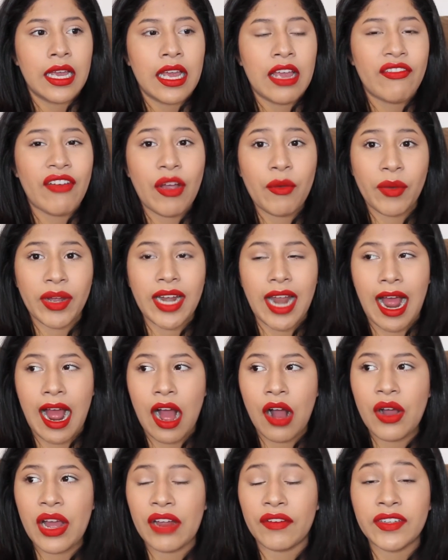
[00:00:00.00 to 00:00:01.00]
if I went
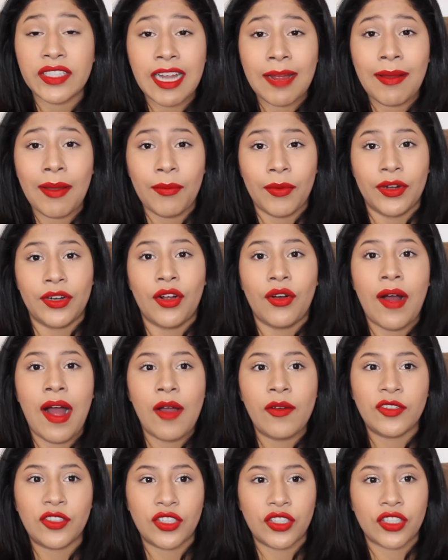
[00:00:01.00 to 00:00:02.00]
out, every time I would go
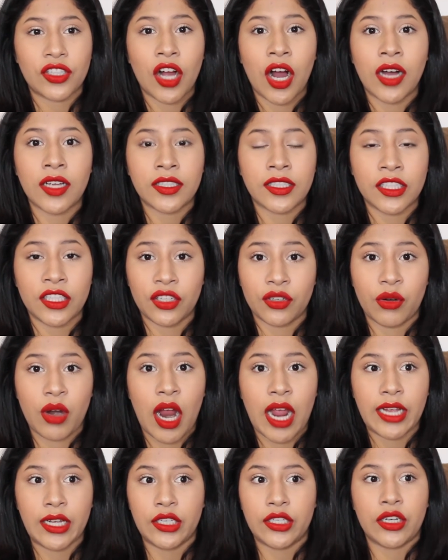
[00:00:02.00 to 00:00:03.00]
out, it was just constant
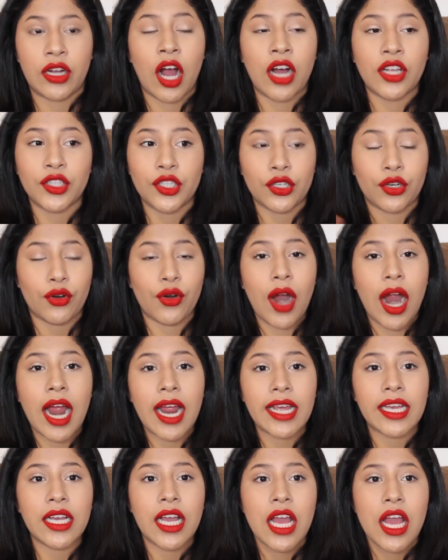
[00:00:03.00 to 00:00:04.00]
crying, constant
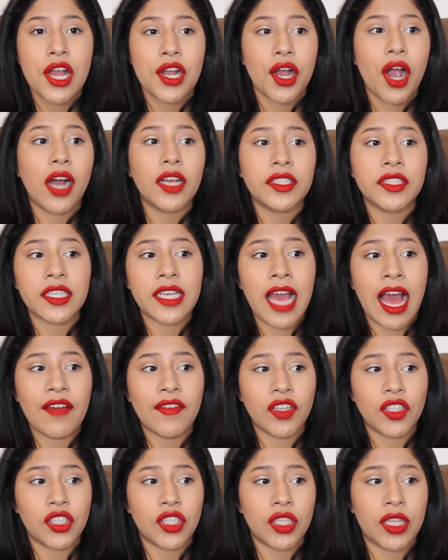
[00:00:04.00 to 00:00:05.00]
crying, constantly
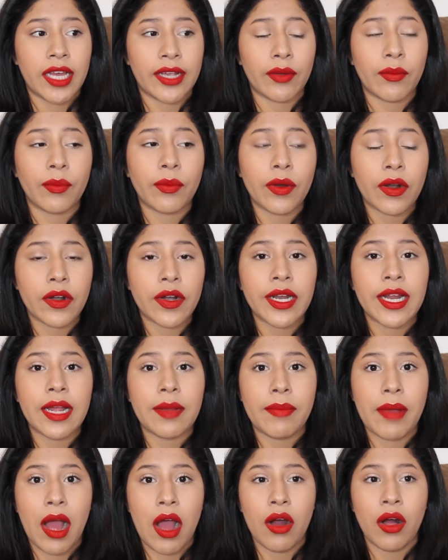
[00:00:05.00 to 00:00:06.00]
having to like worry
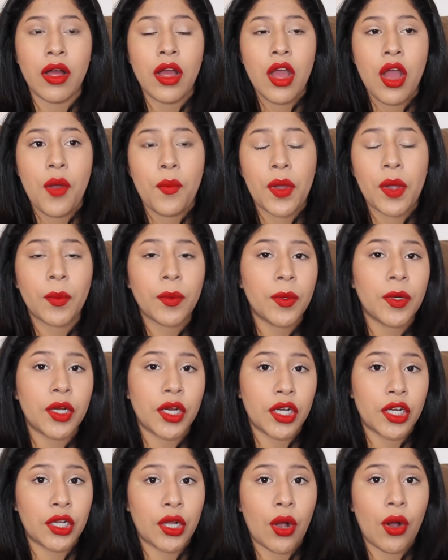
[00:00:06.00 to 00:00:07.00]
about when we were
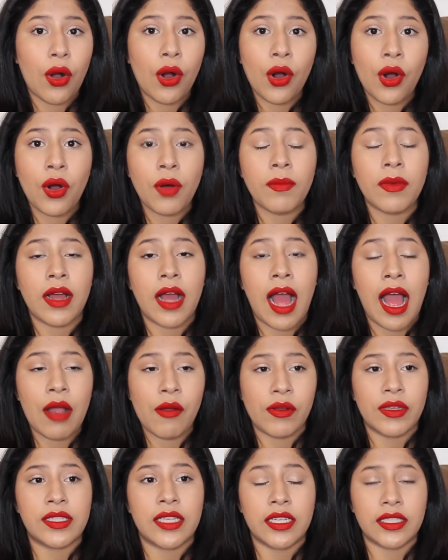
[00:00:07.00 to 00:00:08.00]
gonna go home.
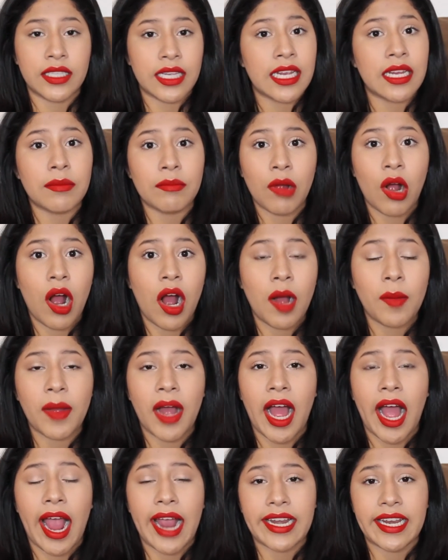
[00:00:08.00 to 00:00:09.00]
I was a teen mom.
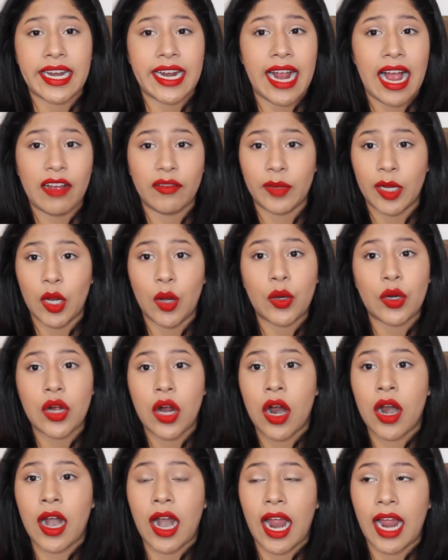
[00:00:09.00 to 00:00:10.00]
I didn't have my own
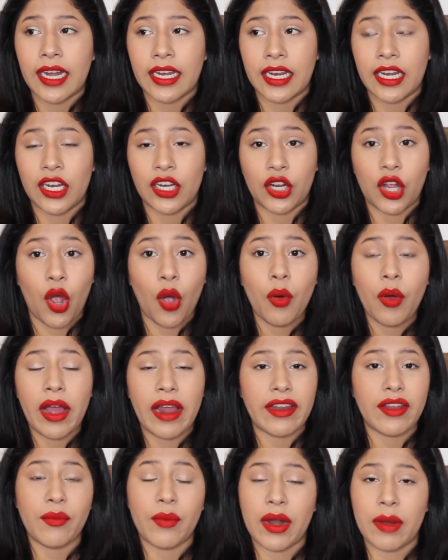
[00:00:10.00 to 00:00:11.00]
car. I didn't go
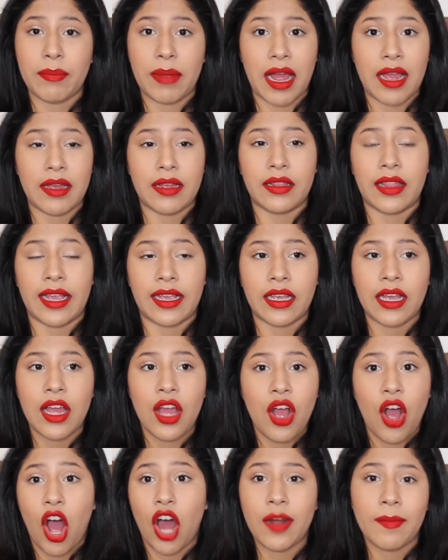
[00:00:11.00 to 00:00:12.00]
anywhere by like
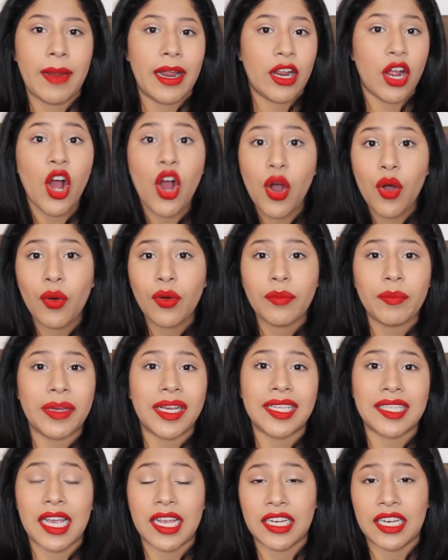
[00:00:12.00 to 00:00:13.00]
on my own
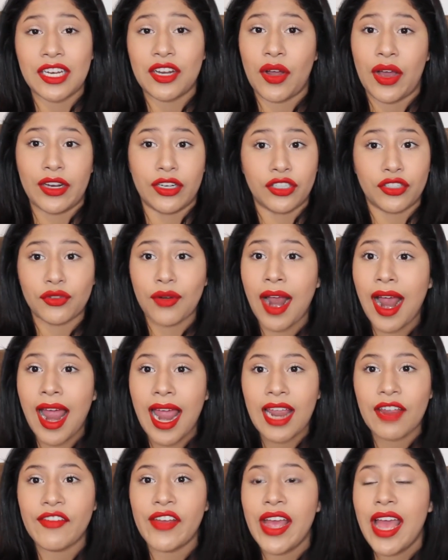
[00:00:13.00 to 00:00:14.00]
because I didn't know how to
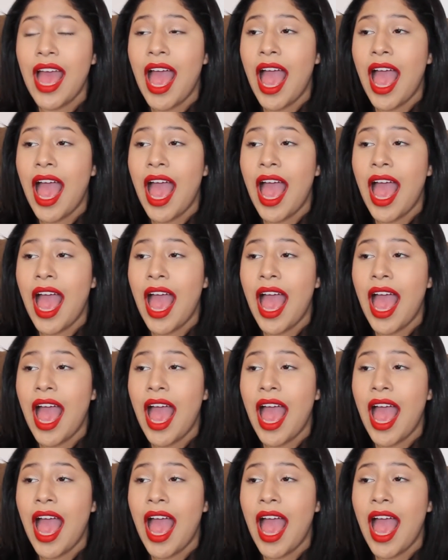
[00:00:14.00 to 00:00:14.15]
drive.